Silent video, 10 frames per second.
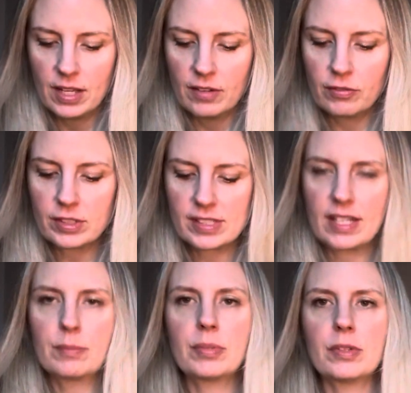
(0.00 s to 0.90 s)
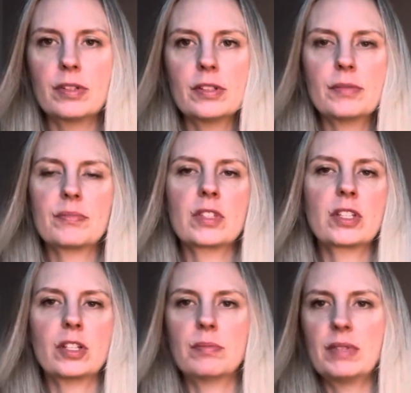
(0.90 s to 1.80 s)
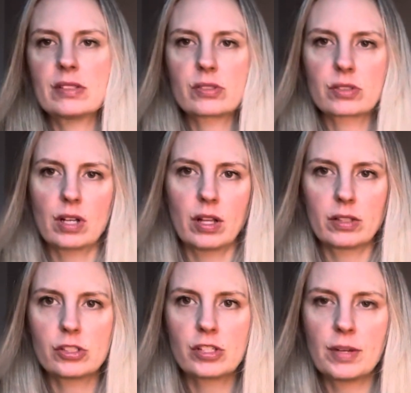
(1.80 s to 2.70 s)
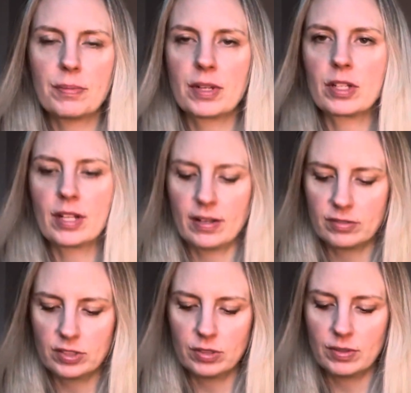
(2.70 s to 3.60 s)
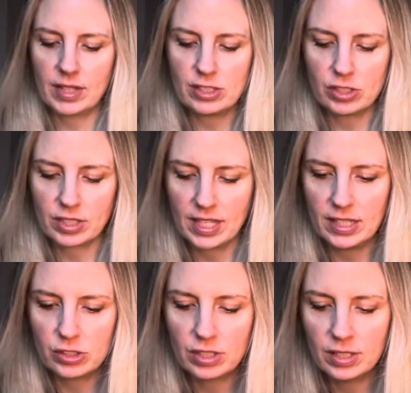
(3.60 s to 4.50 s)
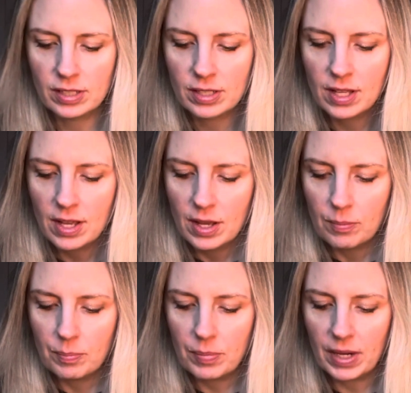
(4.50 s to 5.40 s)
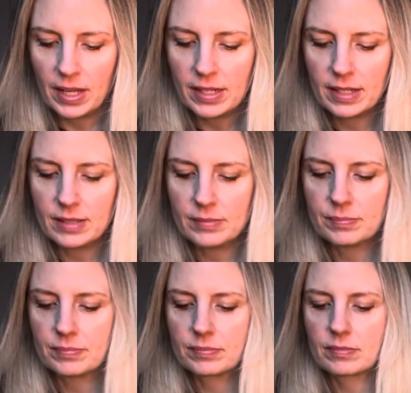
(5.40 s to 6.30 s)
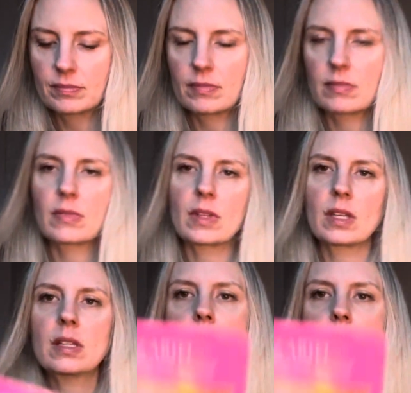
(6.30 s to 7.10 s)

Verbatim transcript: For example, it could be a scholarship, it could have to do with education, but the